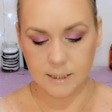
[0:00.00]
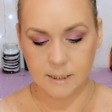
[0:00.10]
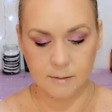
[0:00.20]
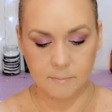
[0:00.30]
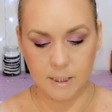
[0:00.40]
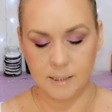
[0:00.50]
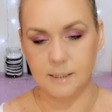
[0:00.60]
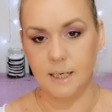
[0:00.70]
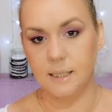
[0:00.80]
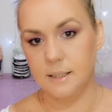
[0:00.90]
I did
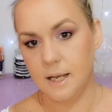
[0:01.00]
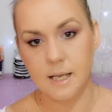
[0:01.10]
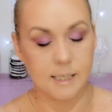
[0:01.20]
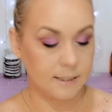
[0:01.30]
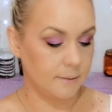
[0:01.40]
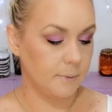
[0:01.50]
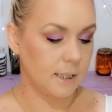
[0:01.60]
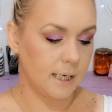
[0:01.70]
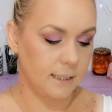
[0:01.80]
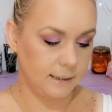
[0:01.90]
mix in some
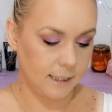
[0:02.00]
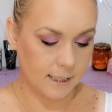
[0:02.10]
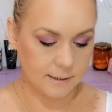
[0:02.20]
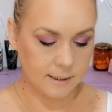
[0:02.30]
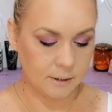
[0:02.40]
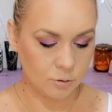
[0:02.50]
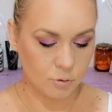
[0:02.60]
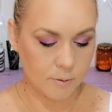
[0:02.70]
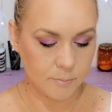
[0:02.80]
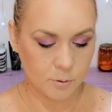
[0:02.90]
color lightening
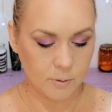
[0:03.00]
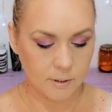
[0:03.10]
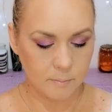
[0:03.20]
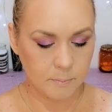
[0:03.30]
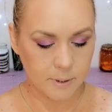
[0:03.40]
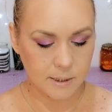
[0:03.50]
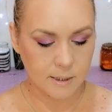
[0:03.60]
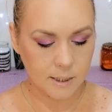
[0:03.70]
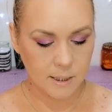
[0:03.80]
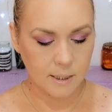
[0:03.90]
drops with it, but